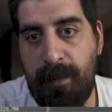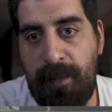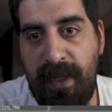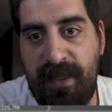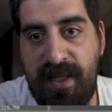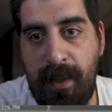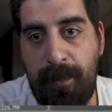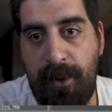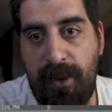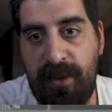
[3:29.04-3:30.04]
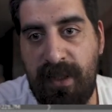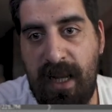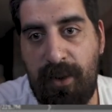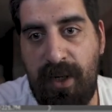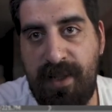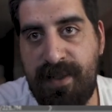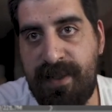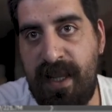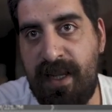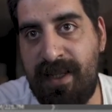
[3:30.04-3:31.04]
pretty simple. Now let's
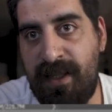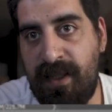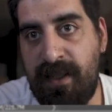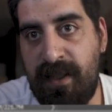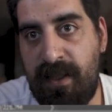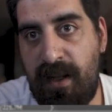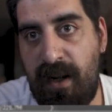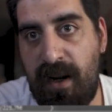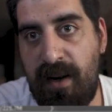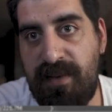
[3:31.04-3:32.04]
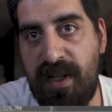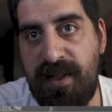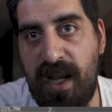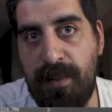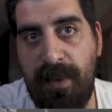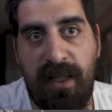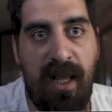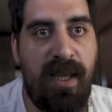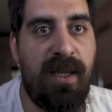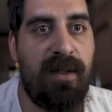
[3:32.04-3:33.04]
take a curves adjustment
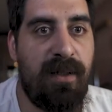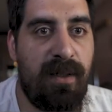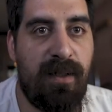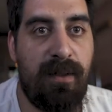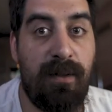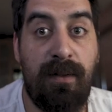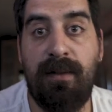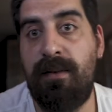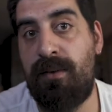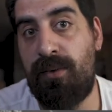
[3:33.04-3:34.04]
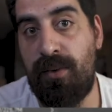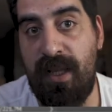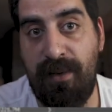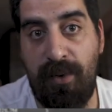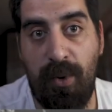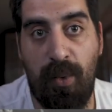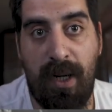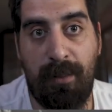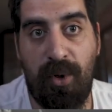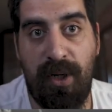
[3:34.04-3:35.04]
layer to give you
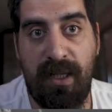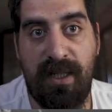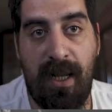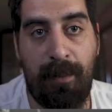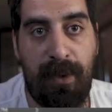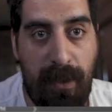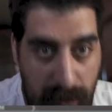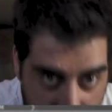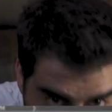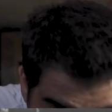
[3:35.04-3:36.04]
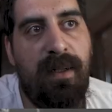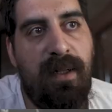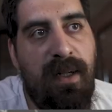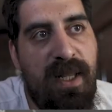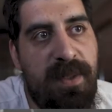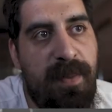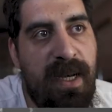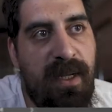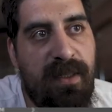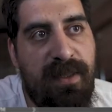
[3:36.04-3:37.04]
one more example, and let's
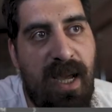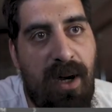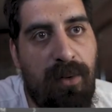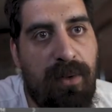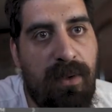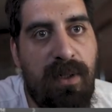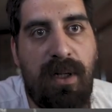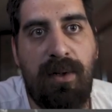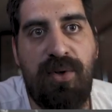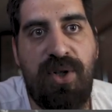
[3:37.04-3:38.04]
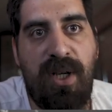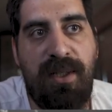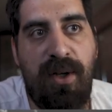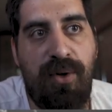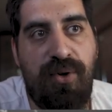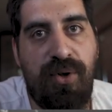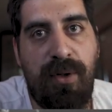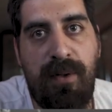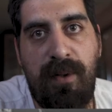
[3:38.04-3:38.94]
bring down our shadows,